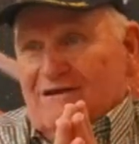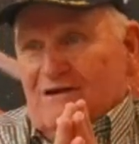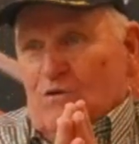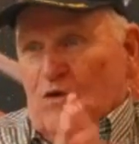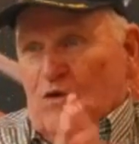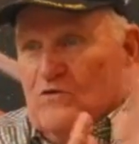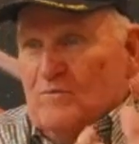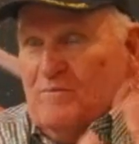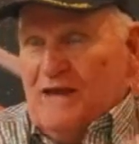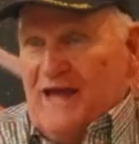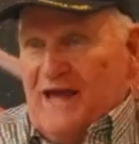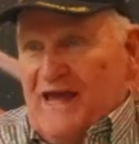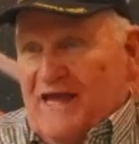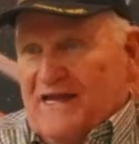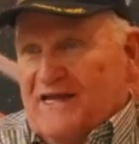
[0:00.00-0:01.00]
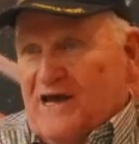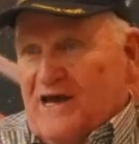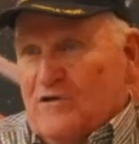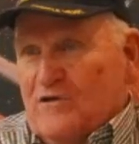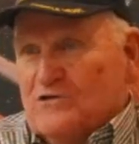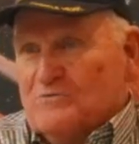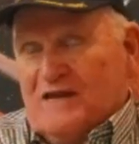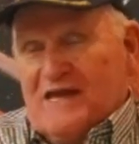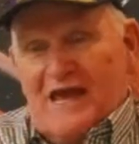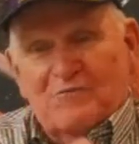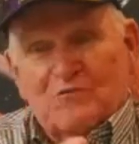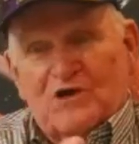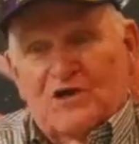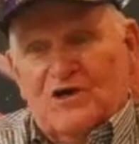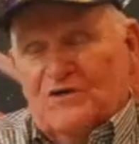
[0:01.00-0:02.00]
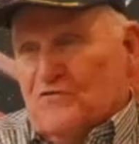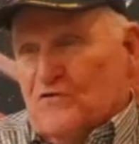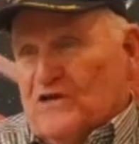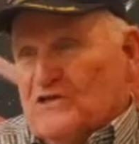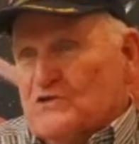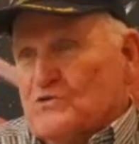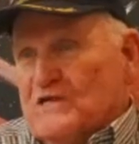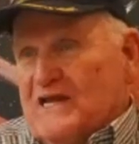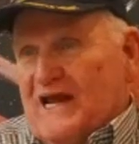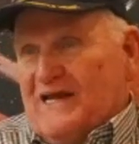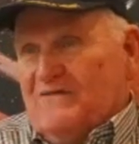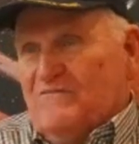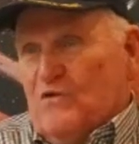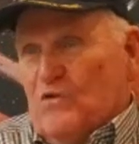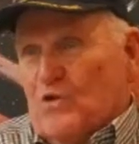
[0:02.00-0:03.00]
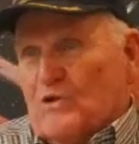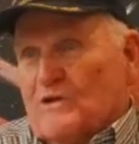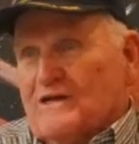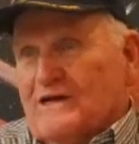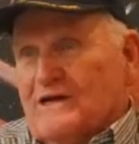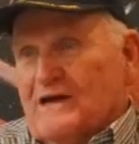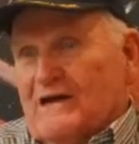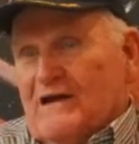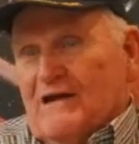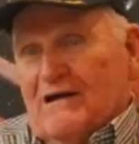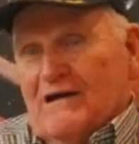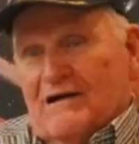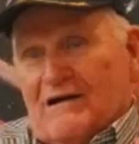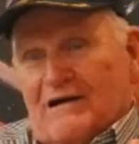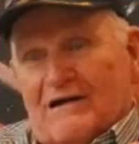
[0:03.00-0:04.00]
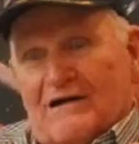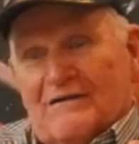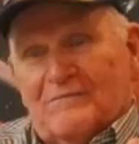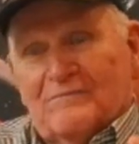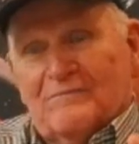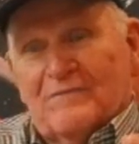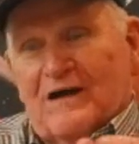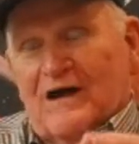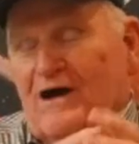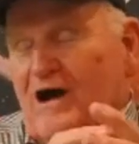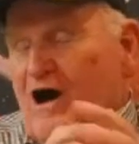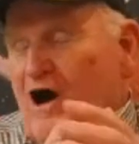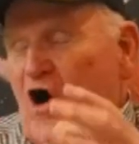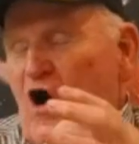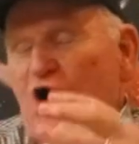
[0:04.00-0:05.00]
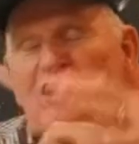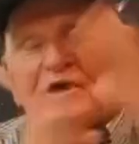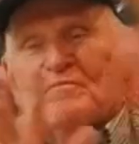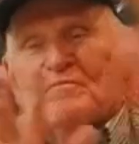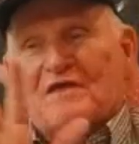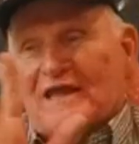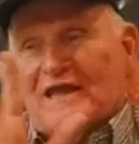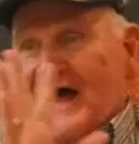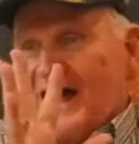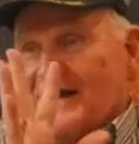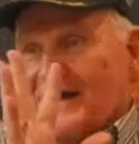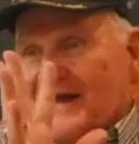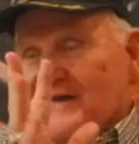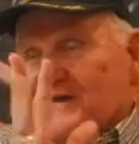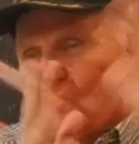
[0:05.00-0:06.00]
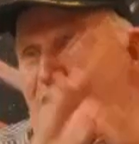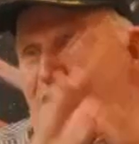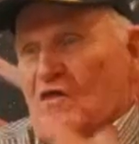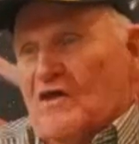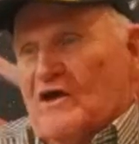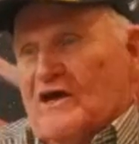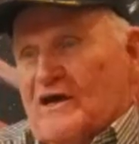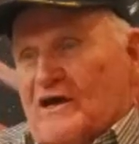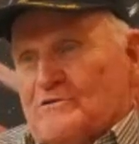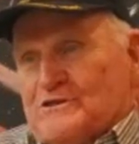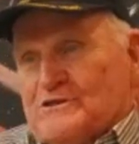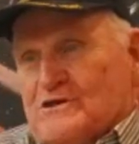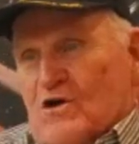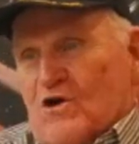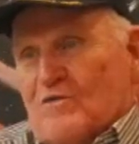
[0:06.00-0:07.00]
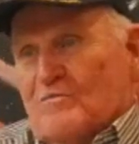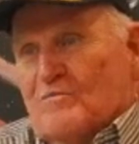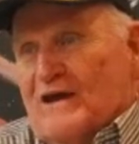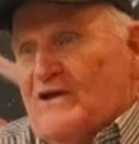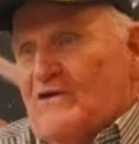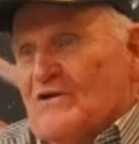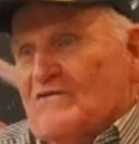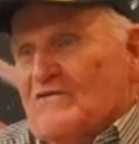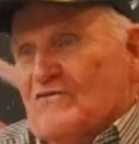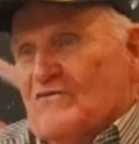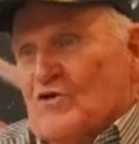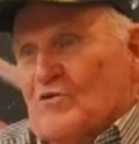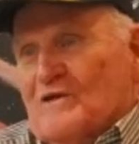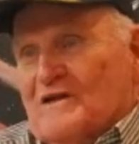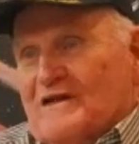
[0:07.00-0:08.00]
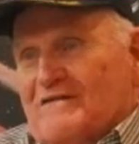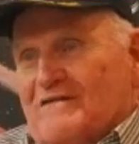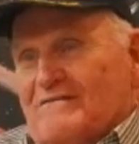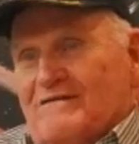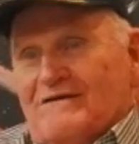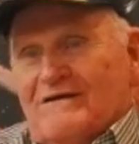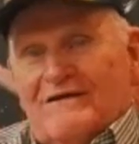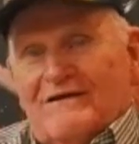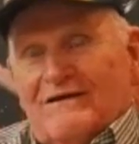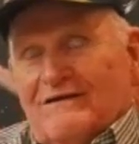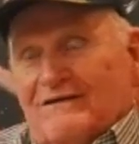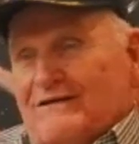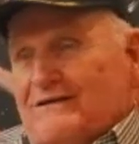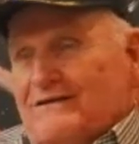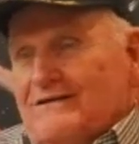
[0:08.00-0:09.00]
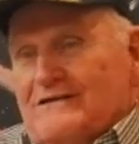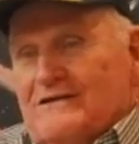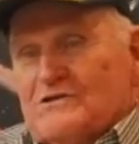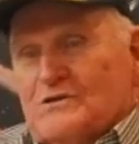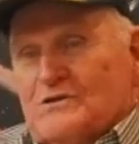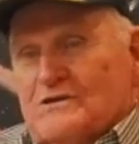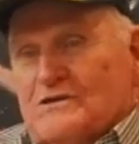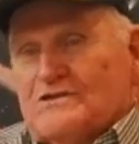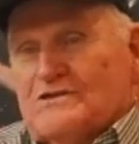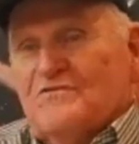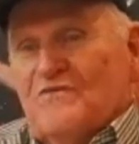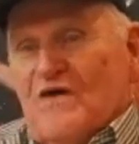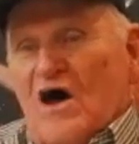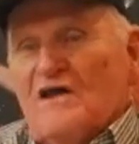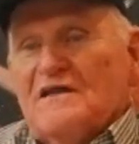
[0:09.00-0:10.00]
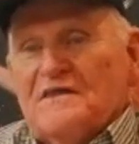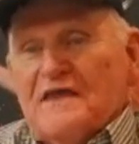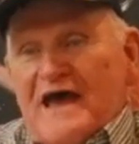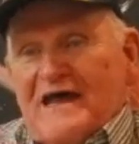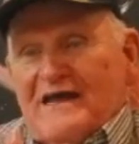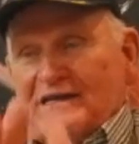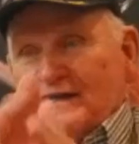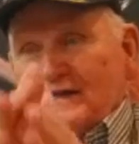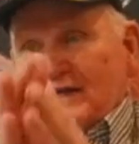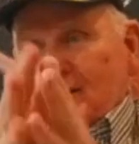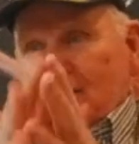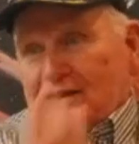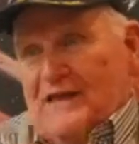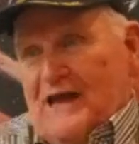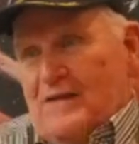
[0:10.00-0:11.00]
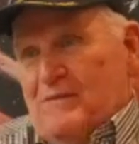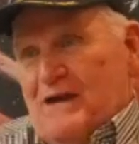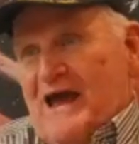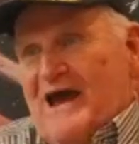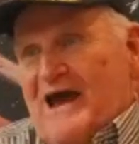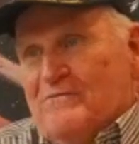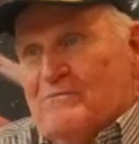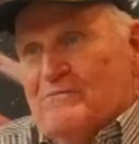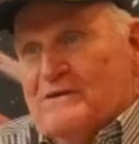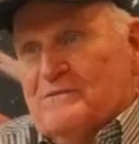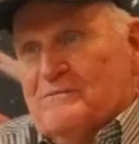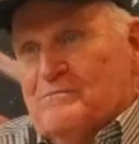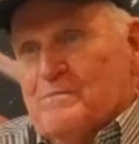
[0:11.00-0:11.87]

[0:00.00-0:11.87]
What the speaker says: whether it be a head coach, became good friends with Danny Ford. All up the line, I knew all the coaches, Art Baker at Furman, and just followed that path. But